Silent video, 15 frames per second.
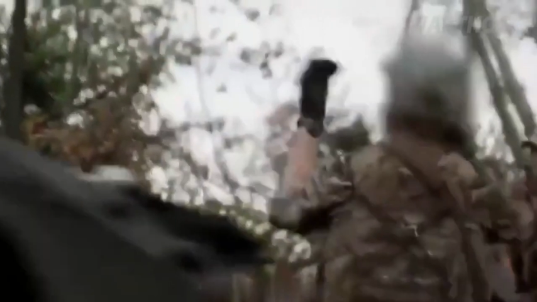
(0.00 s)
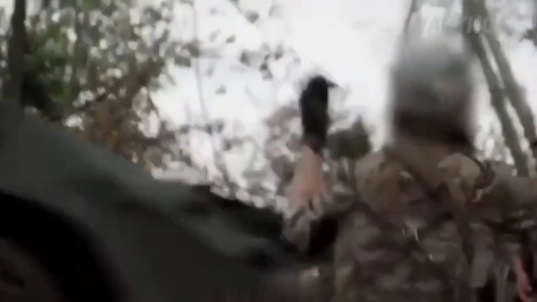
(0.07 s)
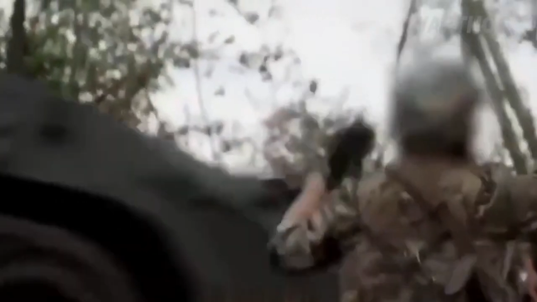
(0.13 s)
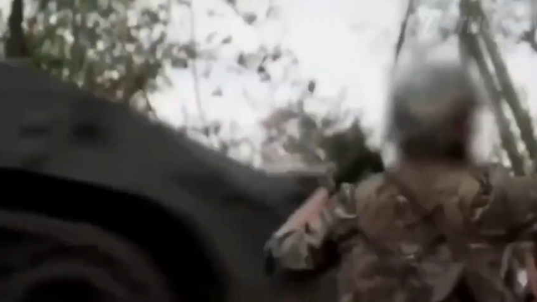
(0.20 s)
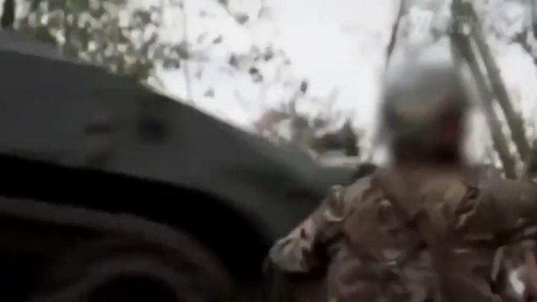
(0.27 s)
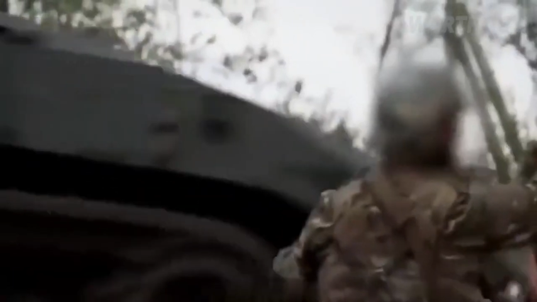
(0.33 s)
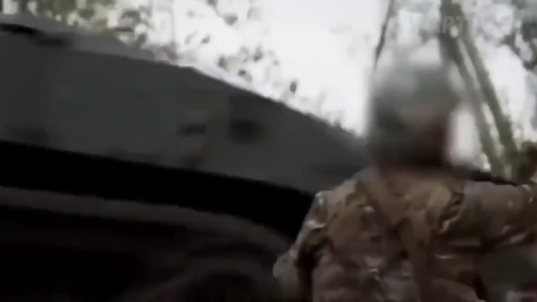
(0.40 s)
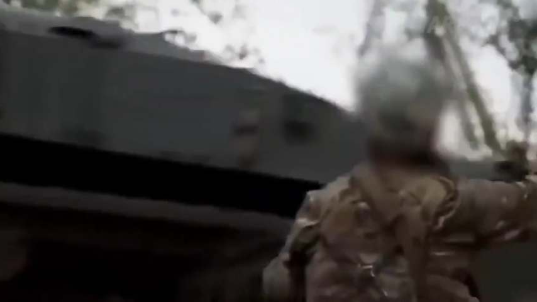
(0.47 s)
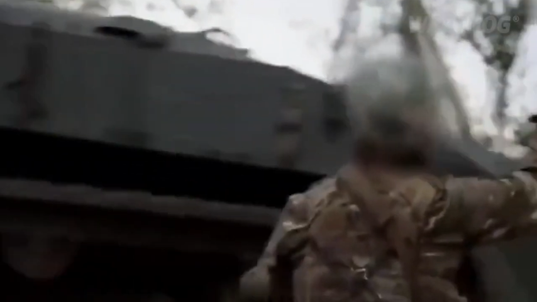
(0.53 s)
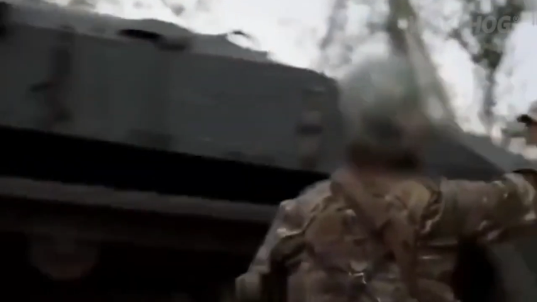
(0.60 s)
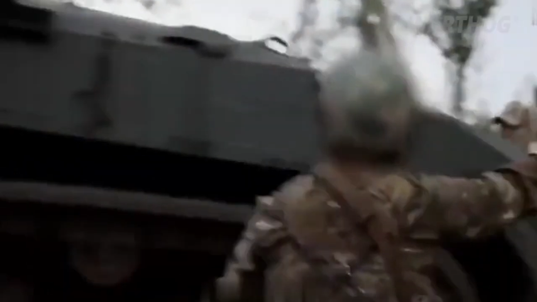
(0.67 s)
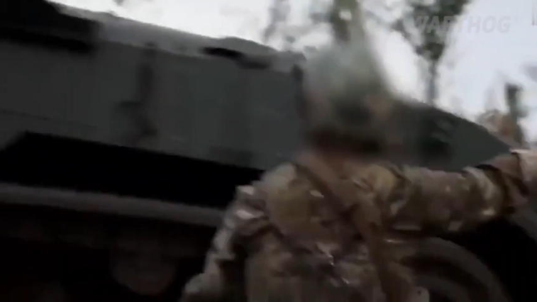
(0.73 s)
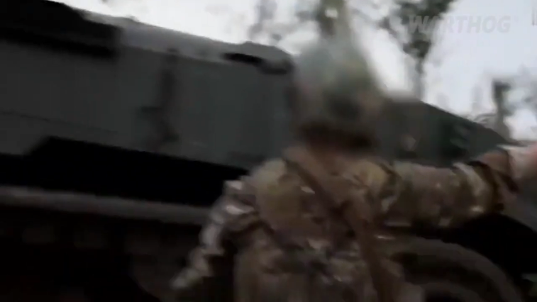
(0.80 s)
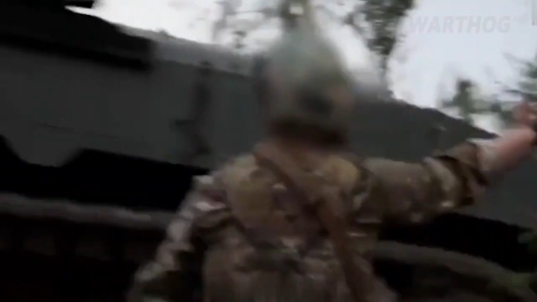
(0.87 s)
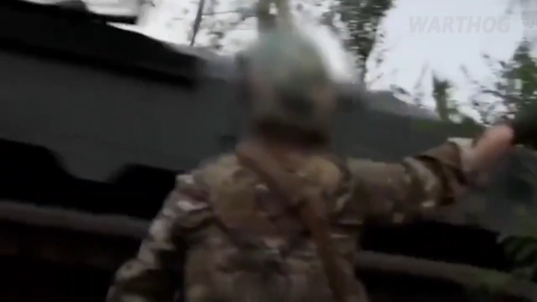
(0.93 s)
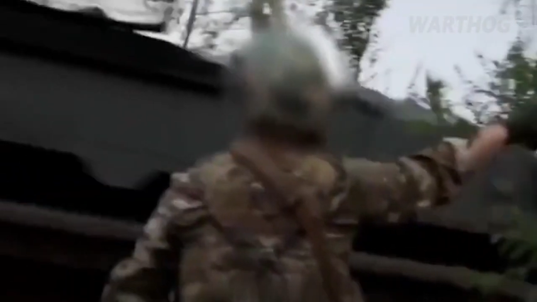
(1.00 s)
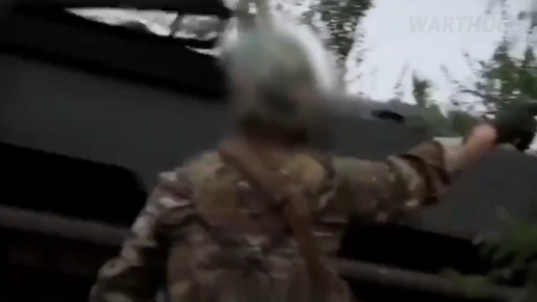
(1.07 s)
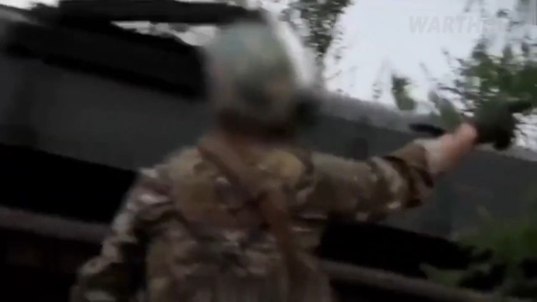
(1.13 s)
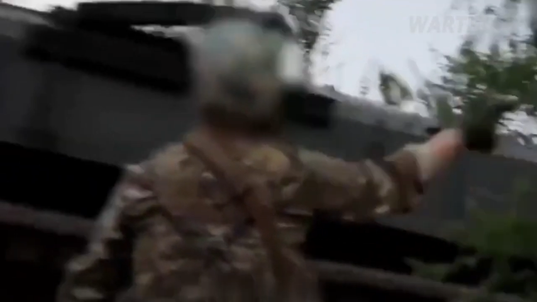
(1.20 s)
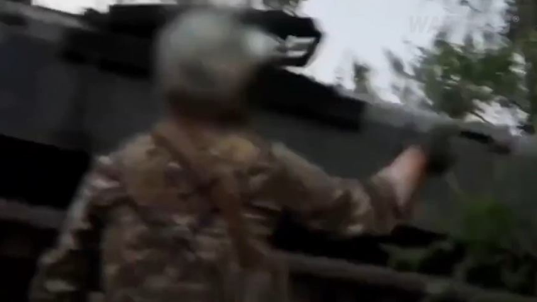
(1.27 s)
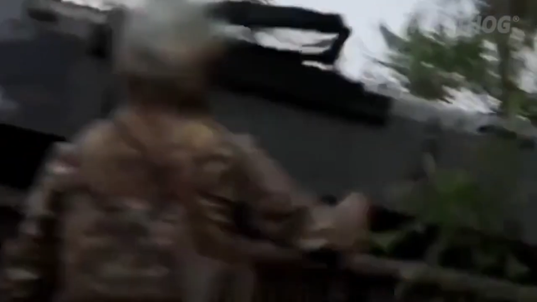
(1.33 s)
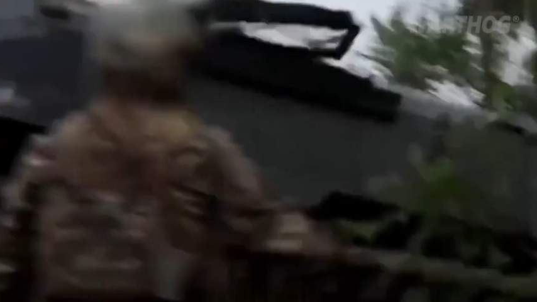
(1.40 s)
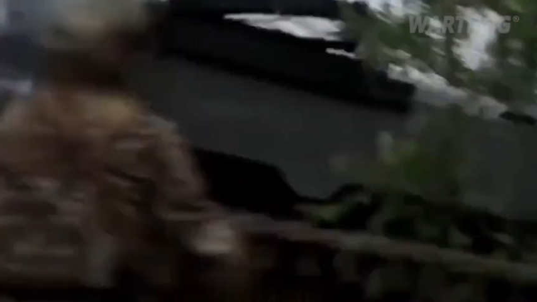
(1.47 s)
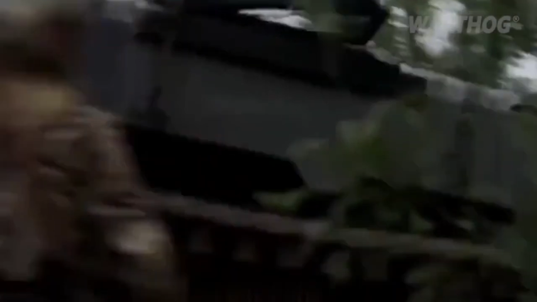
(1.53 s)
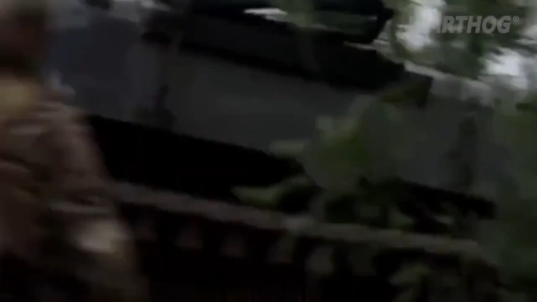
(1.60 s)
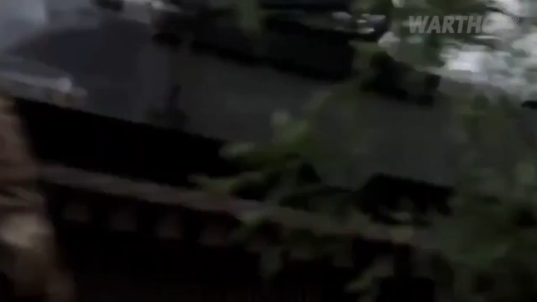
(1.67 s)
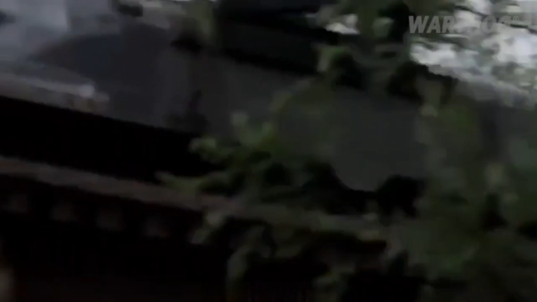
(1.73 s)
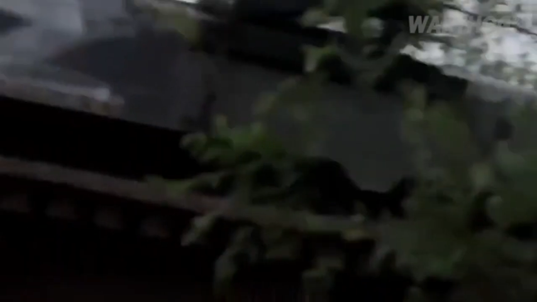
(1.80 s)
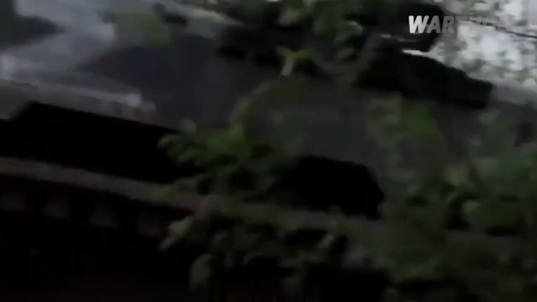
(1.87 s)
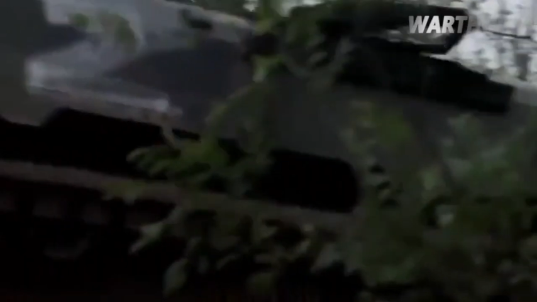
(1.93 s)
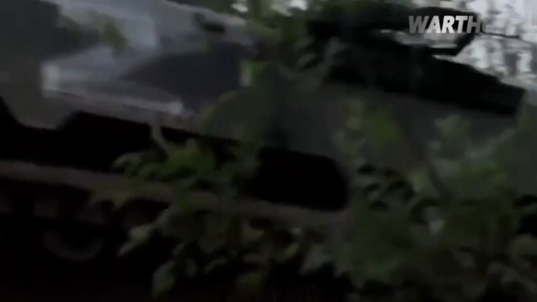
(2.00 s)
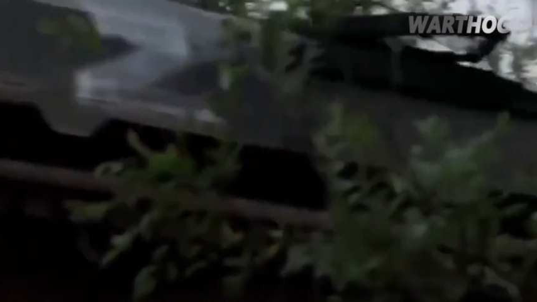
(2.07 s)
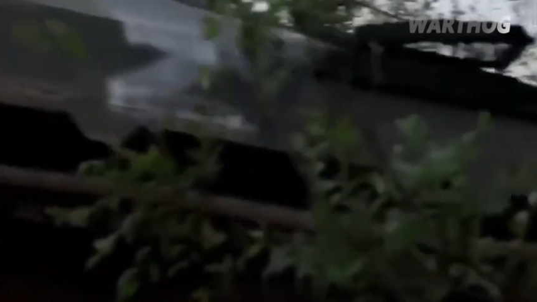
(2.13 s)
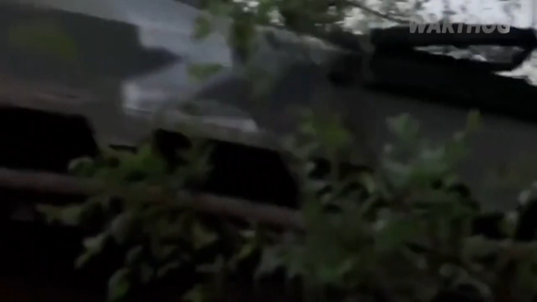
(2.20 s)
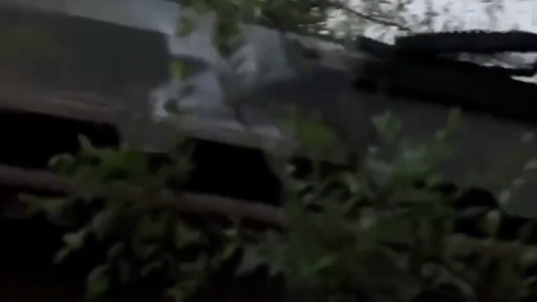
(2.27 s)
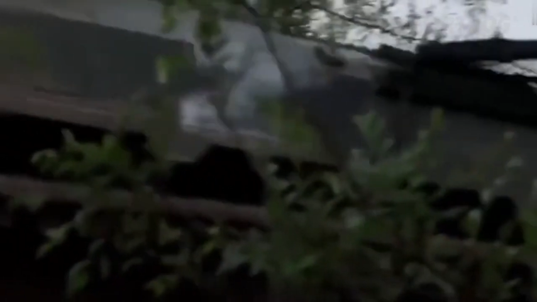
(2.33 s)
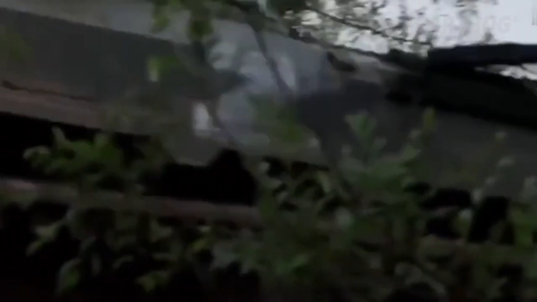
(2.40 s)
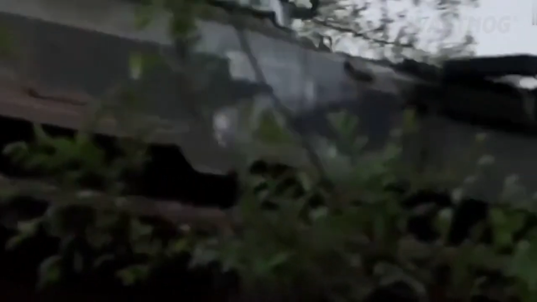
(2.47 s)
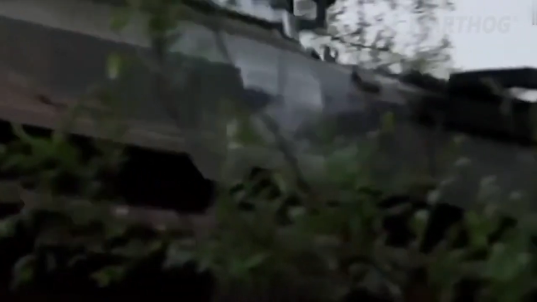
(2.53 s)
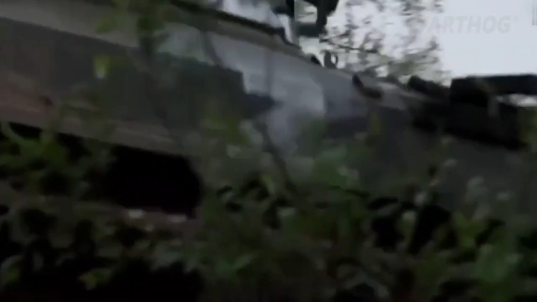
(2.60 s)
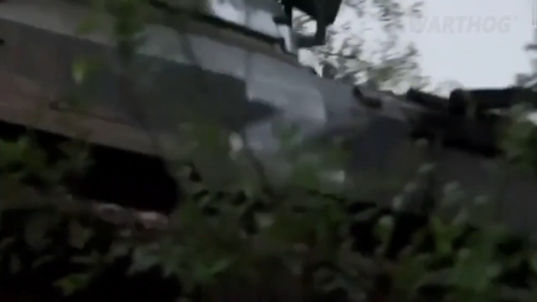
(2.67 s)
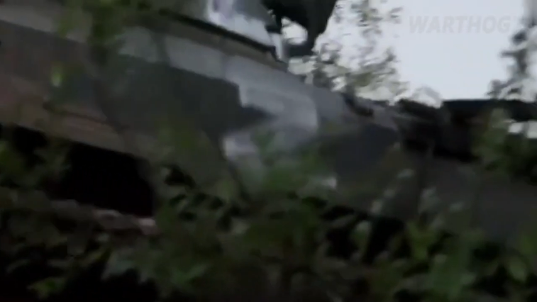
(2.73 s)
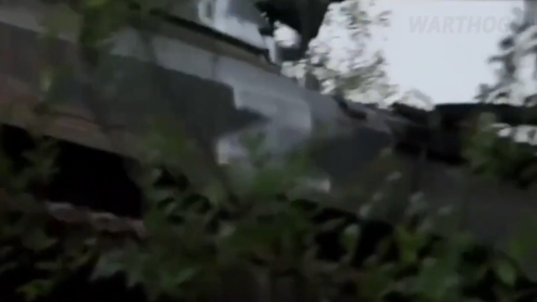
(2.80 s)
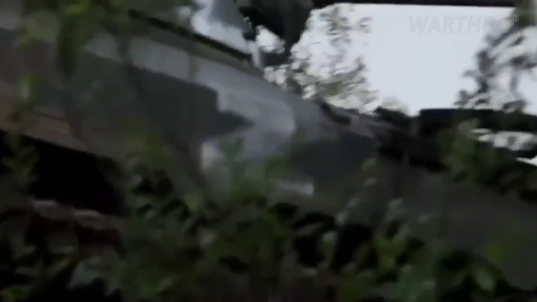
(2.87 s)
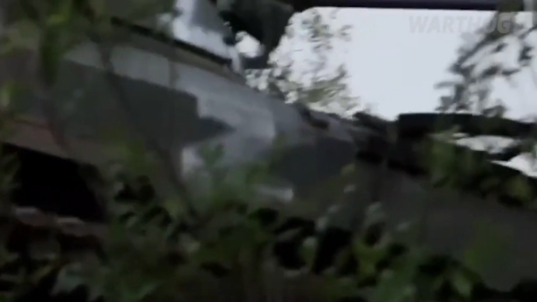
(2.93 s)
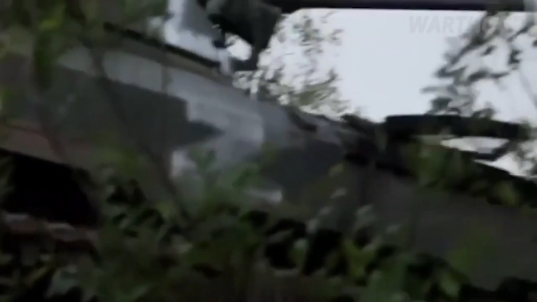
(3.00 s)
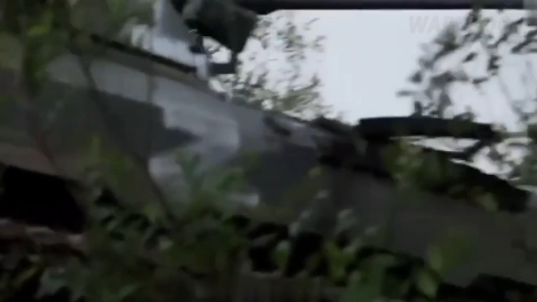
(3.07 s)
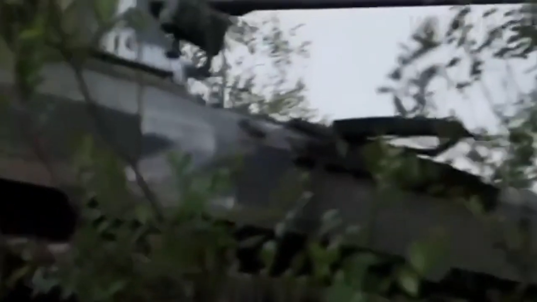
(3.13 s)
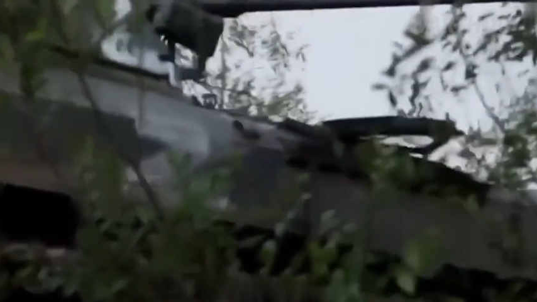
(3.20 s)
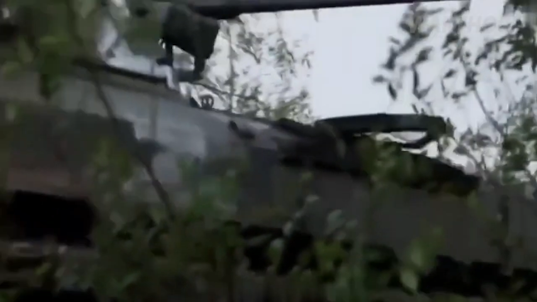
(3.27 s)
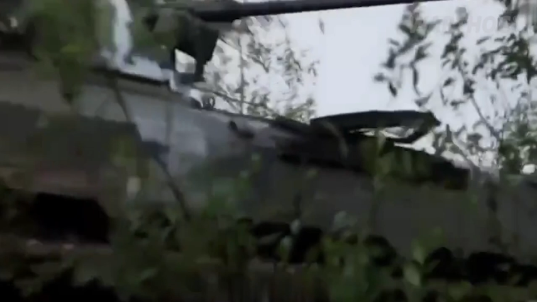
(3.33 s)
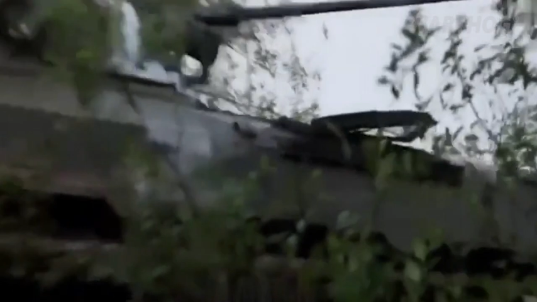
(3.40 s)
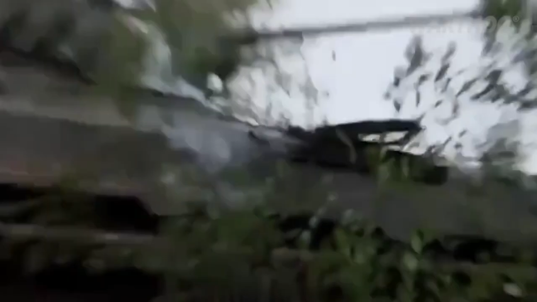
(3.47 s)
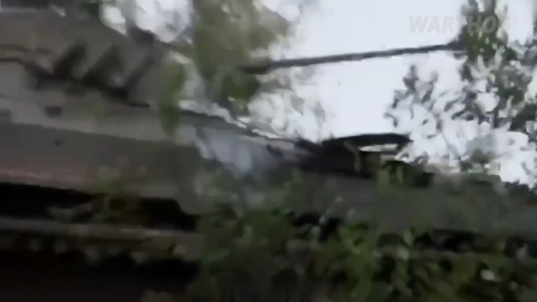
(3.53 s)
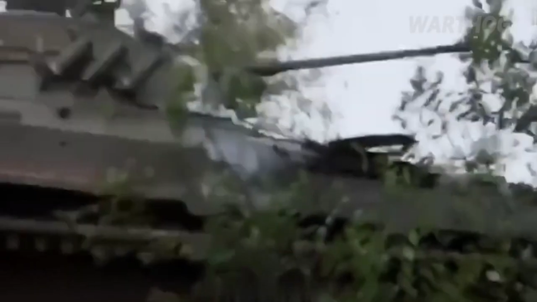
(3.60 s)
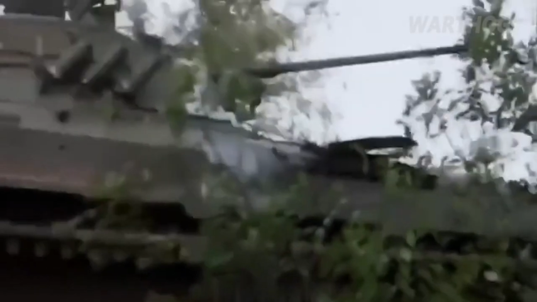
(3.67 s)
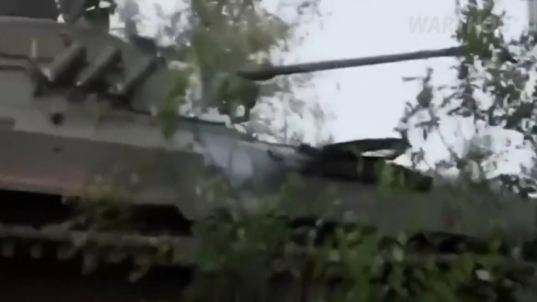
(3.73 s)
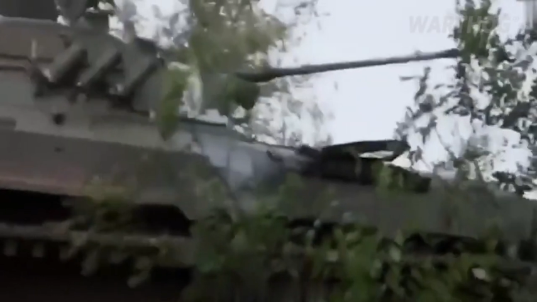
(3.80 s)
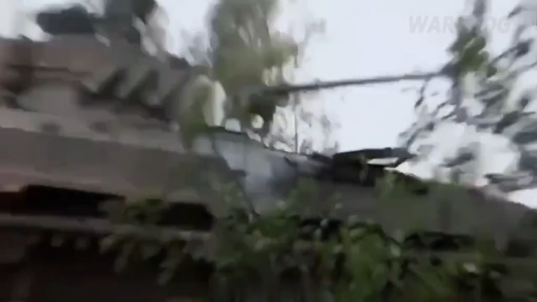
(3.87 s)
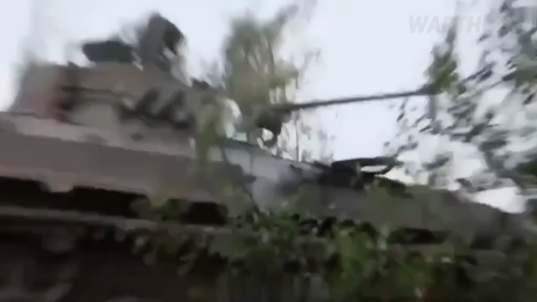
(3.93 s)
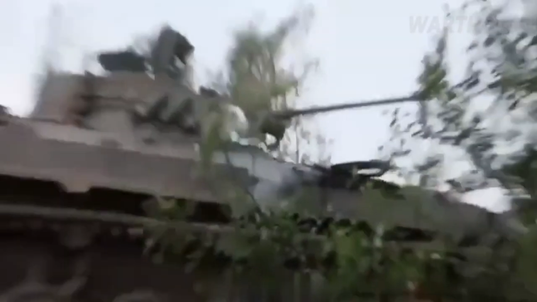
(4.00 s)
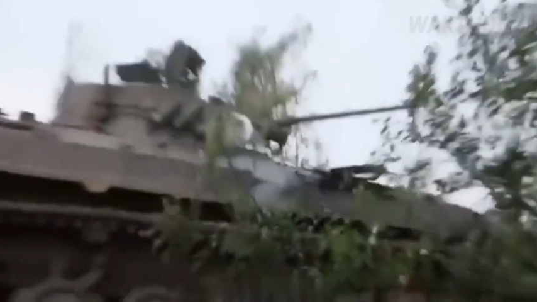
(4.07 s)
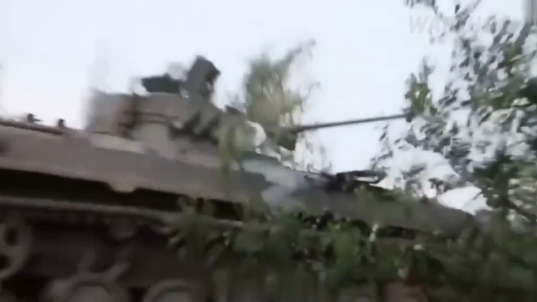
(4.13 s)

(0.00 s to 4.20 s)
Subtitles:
[unreadable: no face in view]